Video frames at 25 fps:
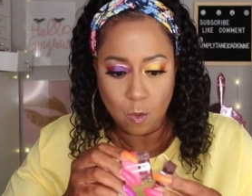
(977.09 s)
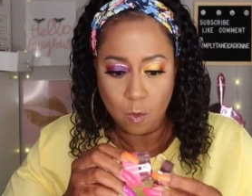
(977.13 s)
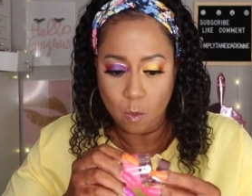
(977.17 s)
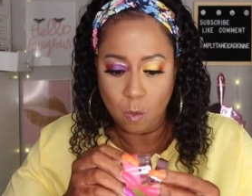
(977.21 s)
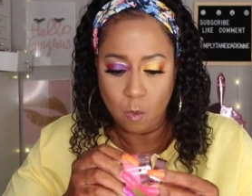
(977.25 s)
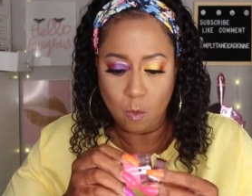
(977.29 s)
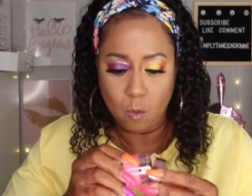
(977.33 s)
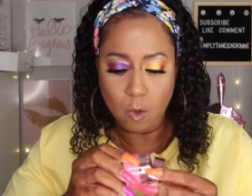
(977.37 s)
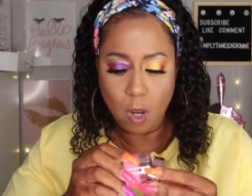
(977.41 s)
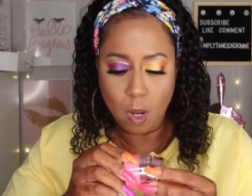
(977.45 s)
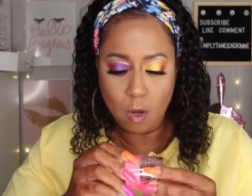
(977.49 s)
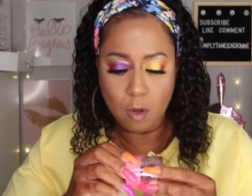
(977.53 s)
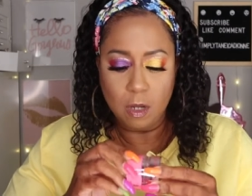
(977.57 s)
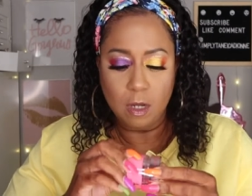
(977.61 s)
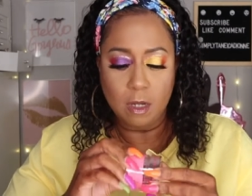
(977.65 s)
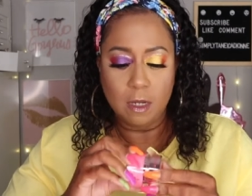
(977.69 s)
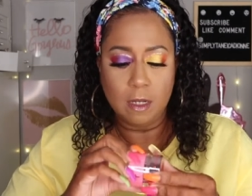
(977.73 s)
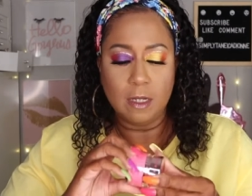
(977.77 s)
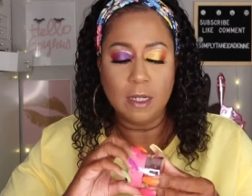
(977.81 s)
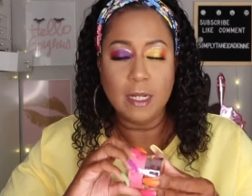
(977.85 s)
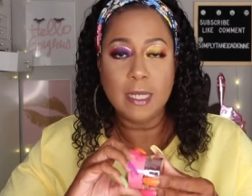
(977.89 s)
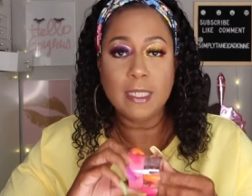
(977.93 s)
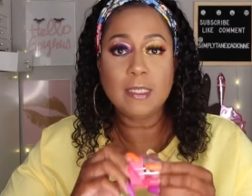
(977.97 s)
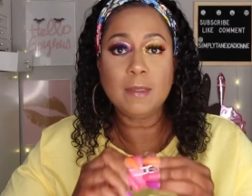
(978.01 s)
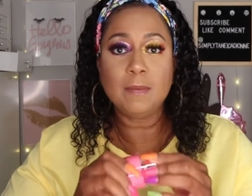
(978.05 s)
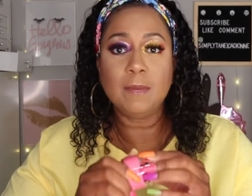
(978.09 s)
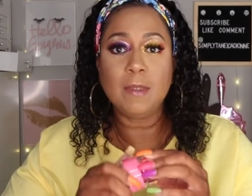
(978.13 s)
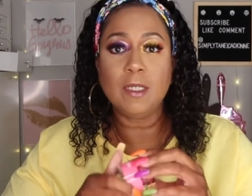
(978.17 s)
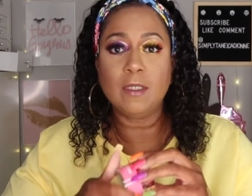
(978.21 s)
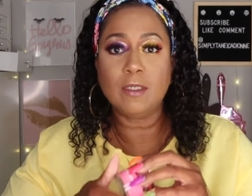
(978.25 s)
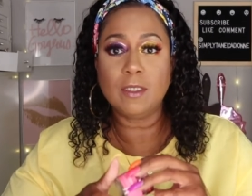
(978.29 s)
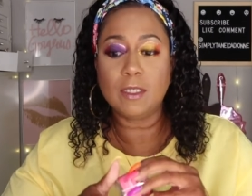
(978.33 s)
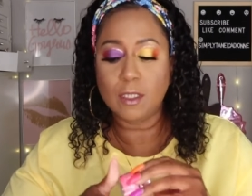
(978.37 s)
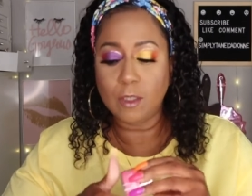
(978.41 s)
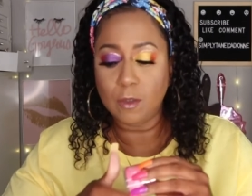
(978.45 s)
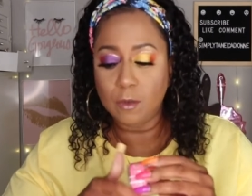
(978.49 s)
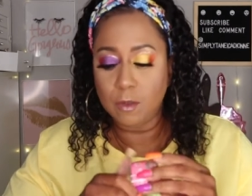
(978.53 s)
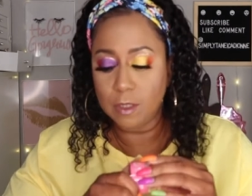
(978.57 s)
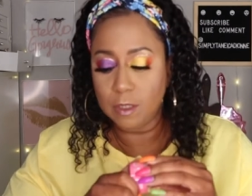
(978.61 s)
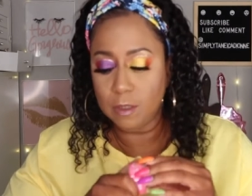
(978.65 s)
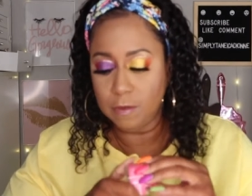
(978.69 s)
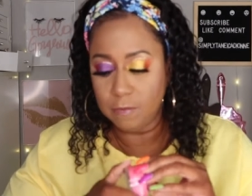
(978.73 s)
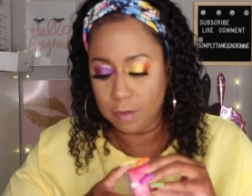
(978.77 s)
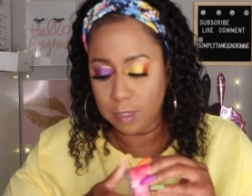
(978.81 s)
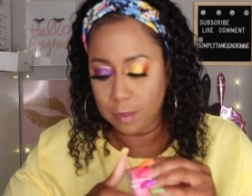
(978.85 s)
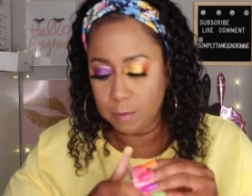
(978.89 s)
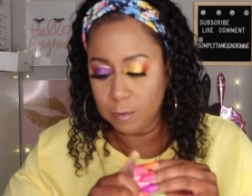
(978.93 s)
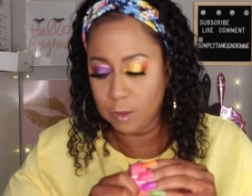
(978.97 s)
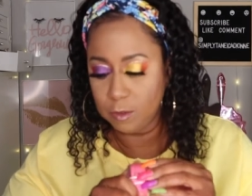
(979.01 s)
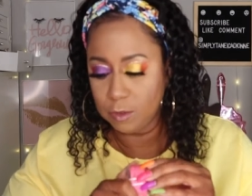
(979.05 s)
Woo! That smells so
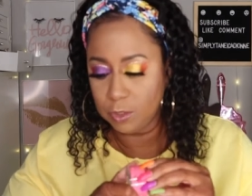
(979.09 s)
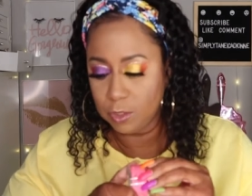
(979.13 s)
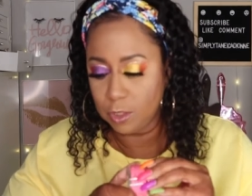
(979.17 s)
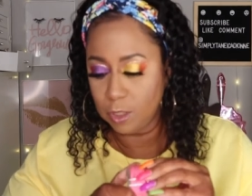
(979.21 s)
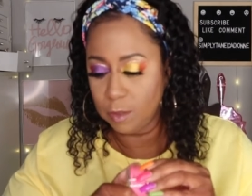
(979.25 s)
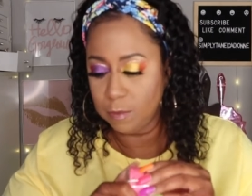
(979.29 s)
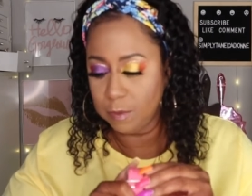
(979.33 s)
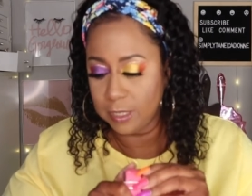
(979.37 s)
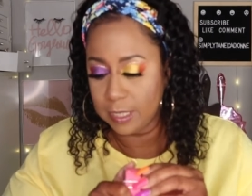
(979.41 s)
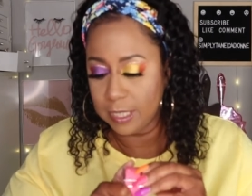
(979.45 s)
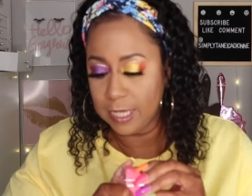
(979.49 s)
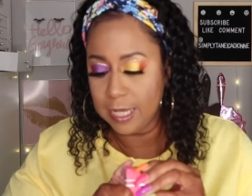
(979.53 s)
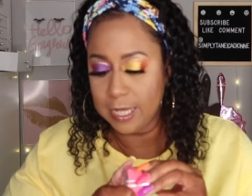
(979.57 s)
good. Rainbow sherbet.